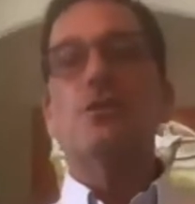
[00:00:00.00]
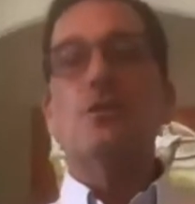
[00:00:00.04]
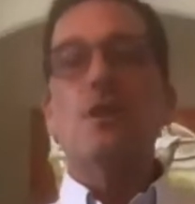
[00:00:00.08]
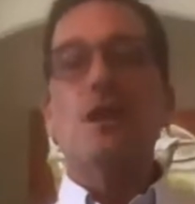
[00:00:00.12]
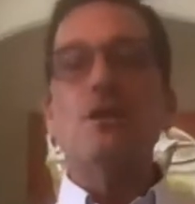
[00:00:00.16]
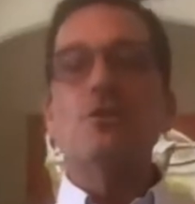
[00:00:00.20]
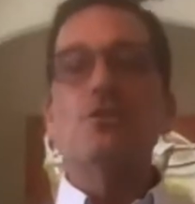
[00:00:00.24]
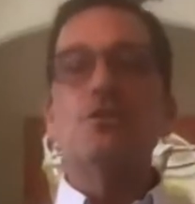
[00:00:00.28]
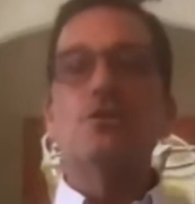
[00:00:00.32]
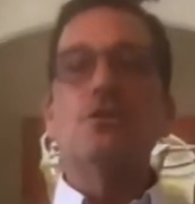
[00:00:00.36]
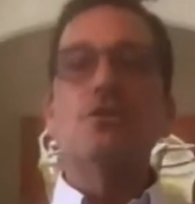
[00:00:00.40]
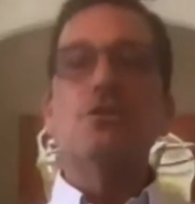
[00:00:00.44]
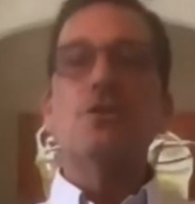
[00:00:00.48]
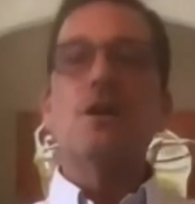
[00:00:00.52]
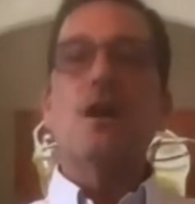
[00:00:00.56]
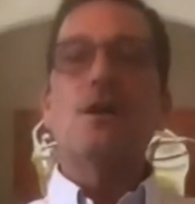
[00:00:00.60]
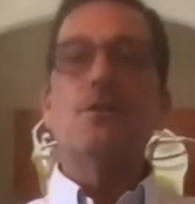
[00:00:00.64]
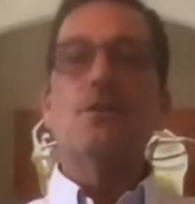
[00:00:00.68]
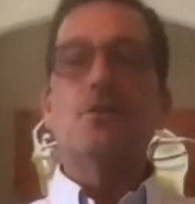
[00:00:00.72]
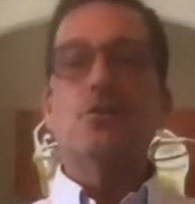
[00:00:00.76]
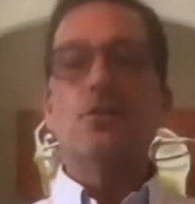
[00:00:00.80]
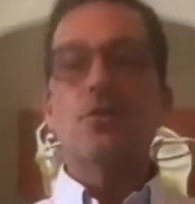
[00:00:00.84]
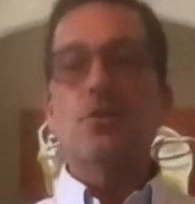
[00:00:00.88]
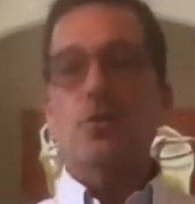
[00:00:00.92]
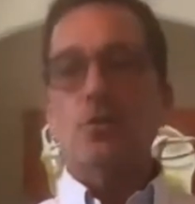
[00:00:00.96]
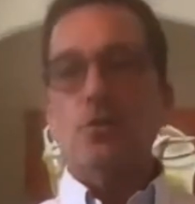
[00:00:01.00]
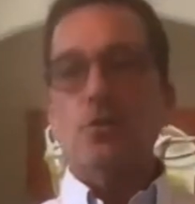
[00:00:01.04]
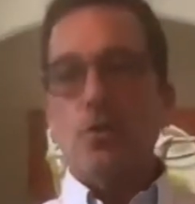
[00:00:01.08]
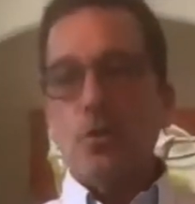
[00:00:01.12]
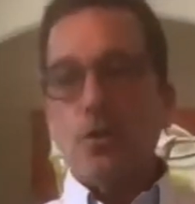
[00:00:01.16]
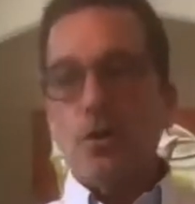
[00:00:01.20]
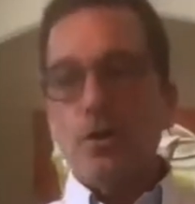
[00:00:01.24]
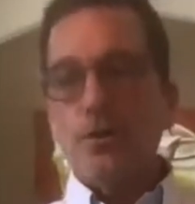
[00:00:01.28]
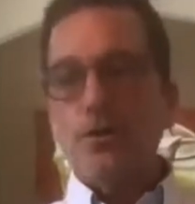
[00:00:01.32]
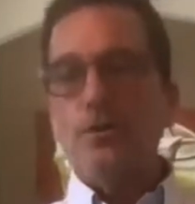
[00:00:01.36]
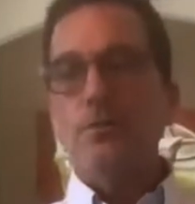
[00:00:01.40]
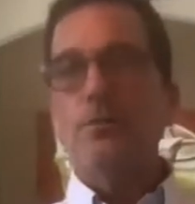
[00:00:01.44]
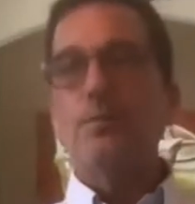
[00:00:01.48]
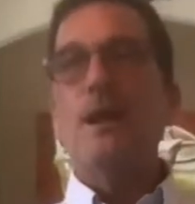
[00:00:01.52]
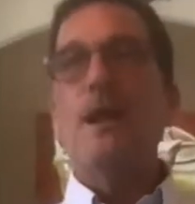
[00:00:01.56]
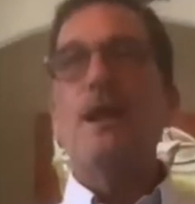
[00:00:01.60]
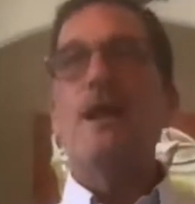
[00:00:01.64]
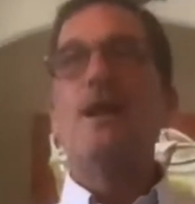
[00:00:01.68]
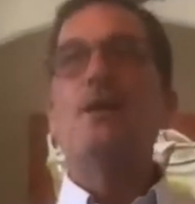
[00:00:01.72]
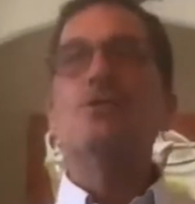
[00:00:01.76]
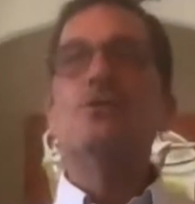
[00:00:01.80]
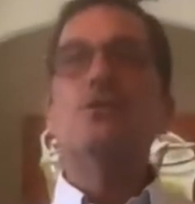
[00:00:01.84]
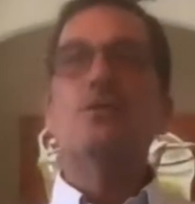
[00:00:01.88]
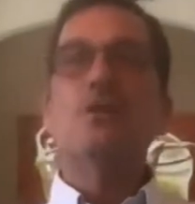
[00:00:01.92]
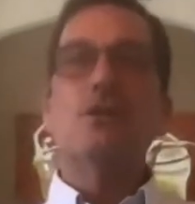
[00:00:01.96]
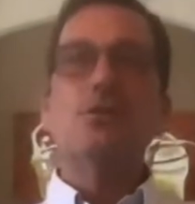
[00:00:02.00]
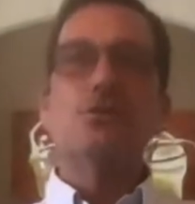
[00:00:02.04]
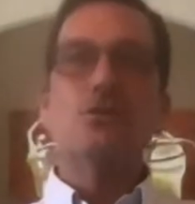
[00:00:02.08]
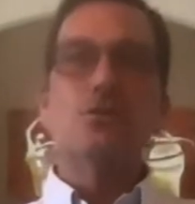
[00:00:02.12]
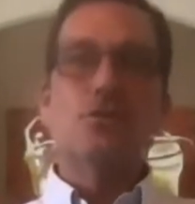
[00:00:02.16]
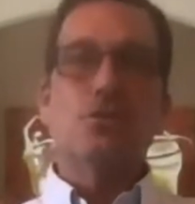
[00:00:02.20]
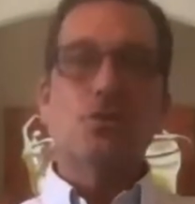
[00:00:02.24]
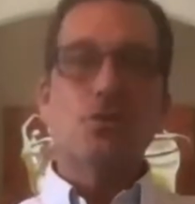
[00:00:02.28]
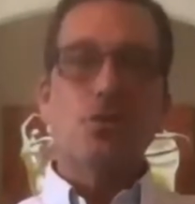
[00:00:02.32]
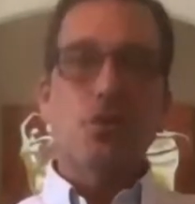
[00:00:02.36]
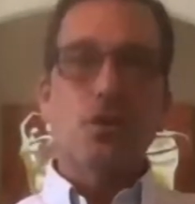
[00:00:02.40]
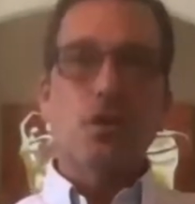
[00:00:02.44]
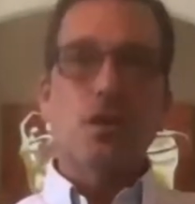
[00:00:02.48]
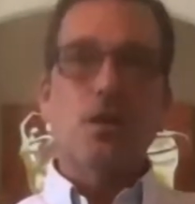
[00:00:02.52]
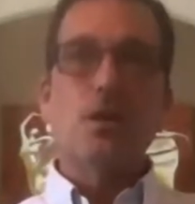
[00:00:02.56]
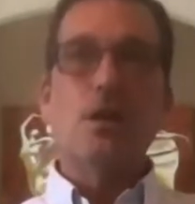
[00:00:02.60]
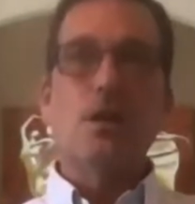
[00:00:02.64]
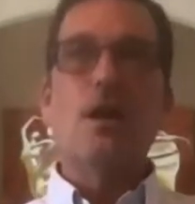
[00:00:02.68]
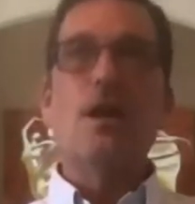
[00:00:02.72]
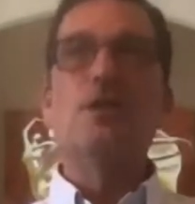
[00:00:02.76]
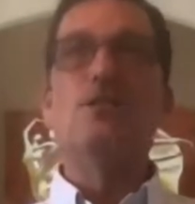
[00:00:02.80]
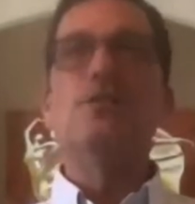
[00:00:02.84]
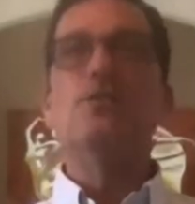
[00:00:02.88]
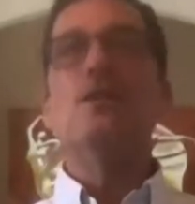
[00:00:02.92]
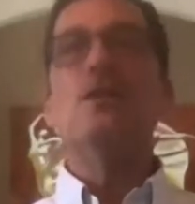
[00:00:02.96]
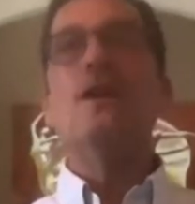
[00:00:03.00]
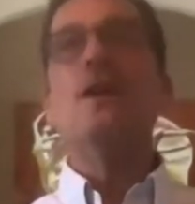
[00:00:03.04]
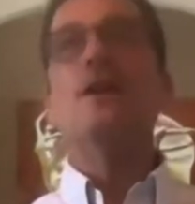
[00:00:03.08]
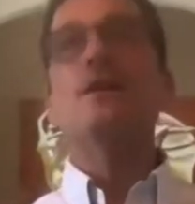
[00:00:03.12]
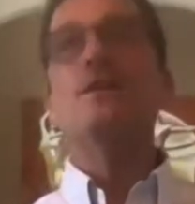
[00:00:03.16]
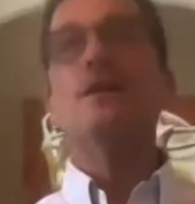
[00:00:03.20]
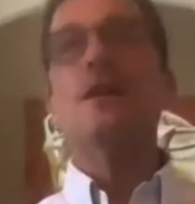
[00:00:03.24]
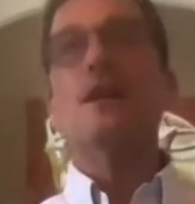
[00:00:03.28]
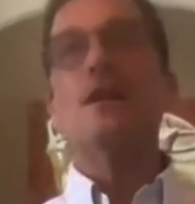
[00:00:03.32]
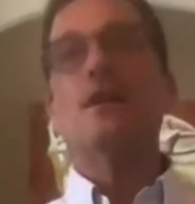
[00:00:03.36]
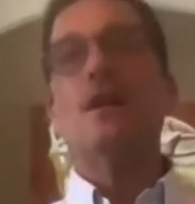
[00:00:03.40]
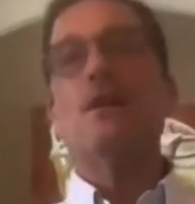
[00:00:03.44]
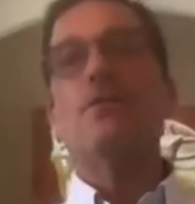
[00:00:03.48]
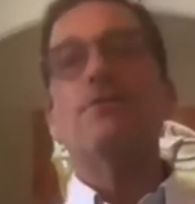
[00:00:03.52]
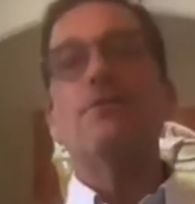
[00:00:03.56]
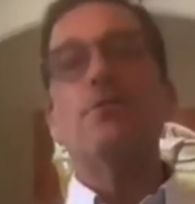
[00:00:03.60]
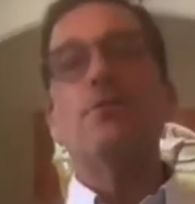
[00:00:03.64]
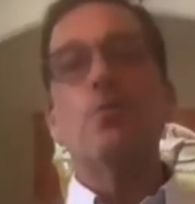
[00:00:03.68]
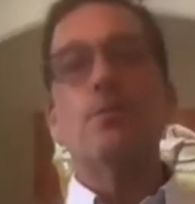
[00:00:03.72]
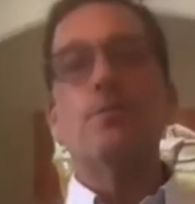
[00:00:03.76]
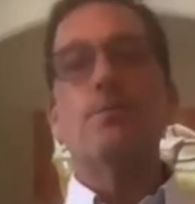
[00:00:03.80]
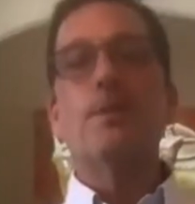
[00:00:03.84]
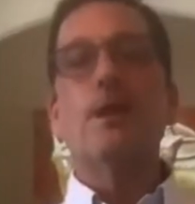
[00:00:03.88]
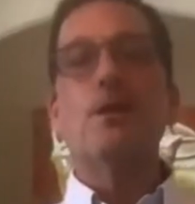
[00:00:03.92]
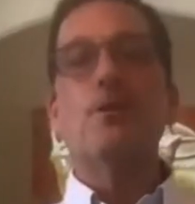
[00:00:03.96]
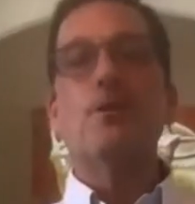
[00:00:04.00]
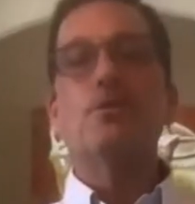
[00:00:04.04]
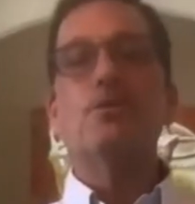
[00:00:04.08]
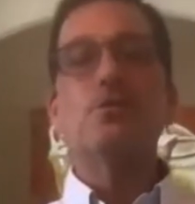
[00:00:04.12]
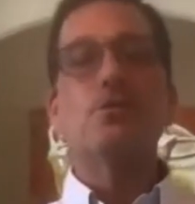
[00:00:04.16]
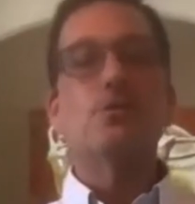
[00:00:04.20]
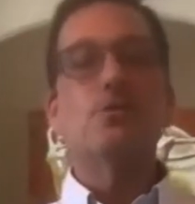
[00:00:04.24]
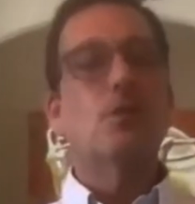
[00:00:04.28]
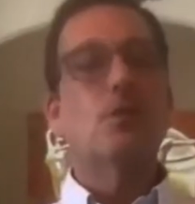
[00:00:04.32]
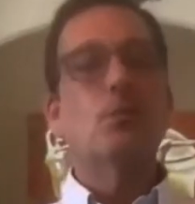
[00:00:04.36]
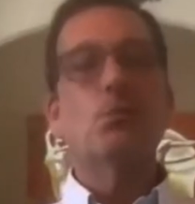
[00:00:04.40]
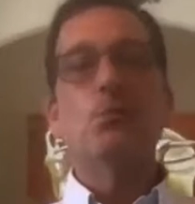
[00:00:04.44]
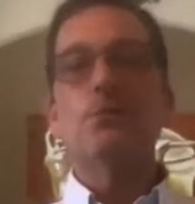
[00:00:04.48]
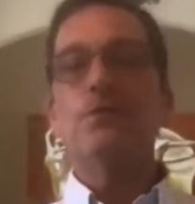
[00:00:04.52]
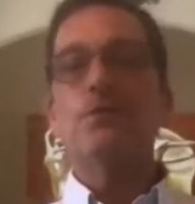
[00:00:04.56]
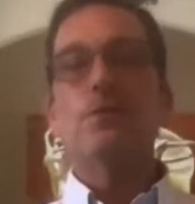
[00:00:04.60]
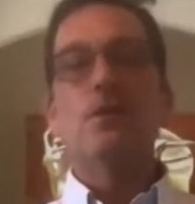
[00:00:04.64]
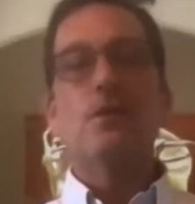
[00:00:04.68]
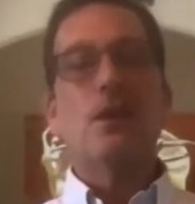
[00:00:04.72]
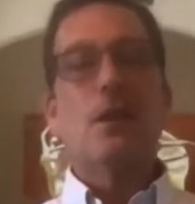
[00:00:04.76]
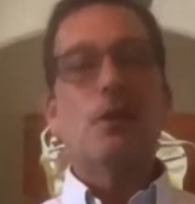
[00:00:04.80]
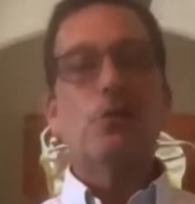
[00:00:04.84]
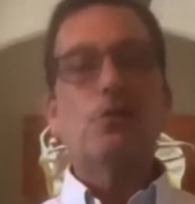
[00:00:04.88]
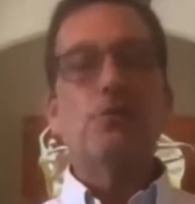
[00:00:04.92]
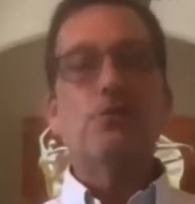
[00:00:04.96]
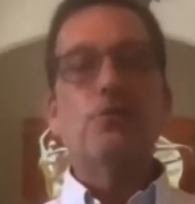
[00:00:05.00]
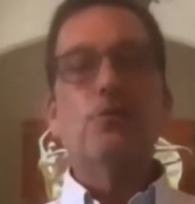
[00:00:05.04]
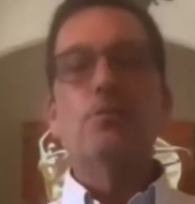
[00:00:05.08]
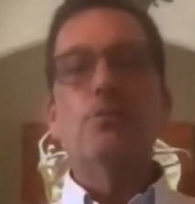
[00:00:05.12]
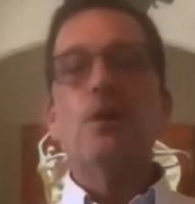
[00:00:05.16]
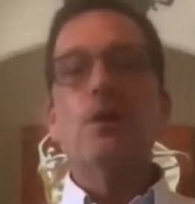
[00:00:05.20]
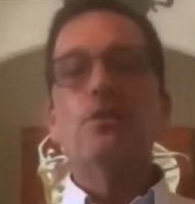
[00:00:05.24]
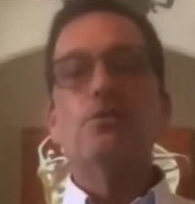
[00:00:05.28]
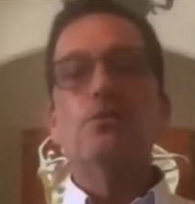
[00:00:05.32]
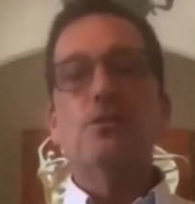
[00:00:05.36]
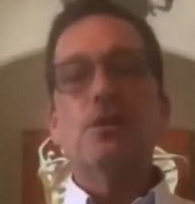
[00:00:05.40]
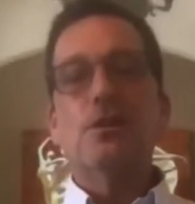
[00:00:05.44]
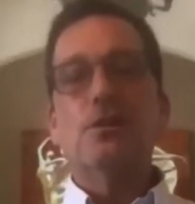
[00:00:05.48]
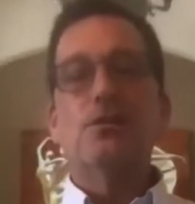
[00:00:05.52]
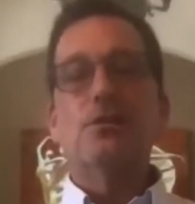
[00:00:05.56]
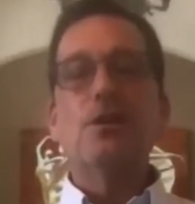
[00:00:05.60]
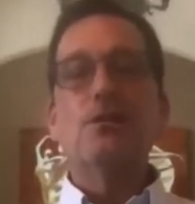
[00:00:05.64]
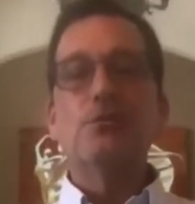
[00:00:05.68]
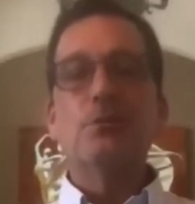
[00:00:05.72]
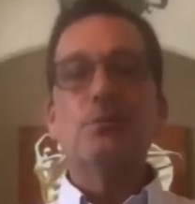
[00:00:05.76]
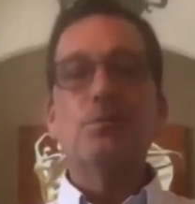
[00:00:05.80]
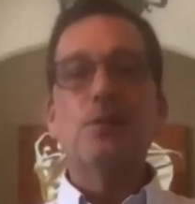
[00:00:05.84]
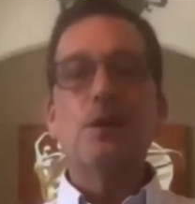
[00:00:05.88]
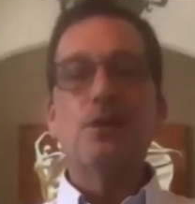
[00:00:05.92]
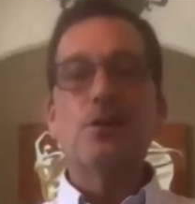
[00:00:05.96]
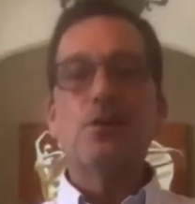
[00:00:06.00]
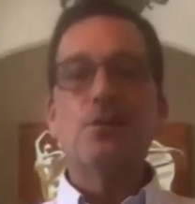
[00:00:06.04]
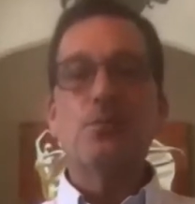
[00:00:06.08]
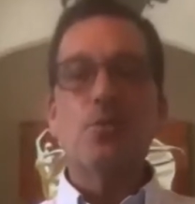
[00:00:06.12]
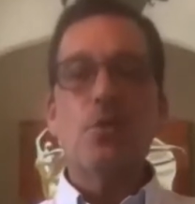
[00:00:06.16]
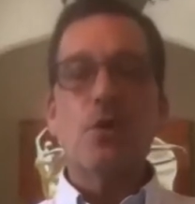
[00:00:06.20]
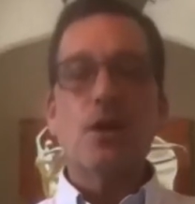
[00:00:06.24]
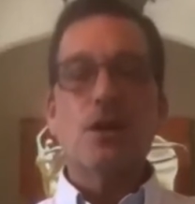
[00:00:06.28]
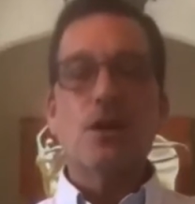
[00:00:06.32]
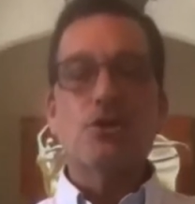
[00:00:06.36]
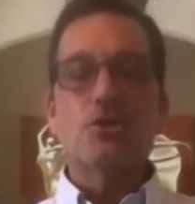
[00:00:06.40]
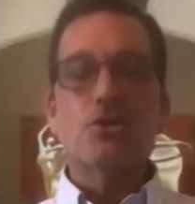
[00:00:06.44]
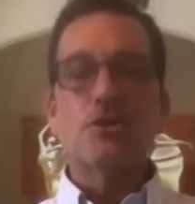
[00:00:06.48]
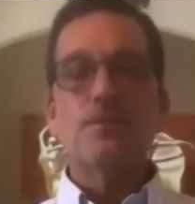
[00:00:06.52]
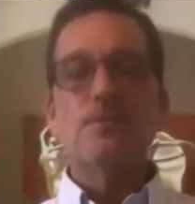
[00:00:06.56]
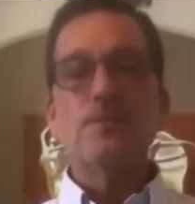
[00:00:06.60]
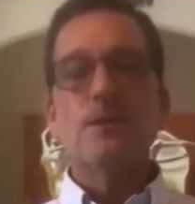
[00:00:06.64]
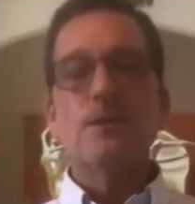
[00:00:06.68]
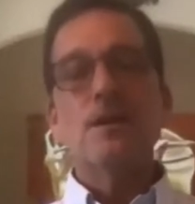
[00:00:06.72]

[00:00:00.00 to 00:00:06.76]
They should either call their banks or they should call us and get a forbearance agreement for the next few months so they don't have to pay their mortgage.